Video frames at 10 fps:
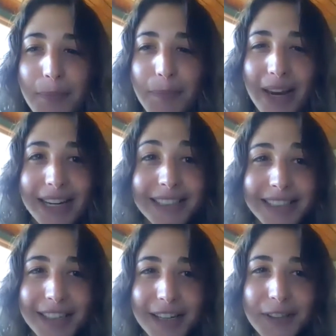But
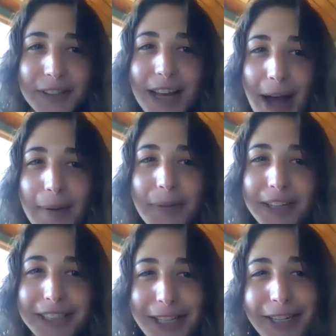it's just
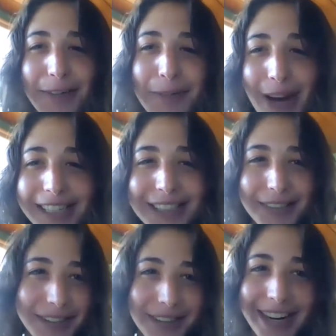happening way
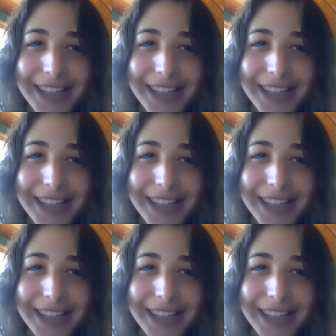sooner than I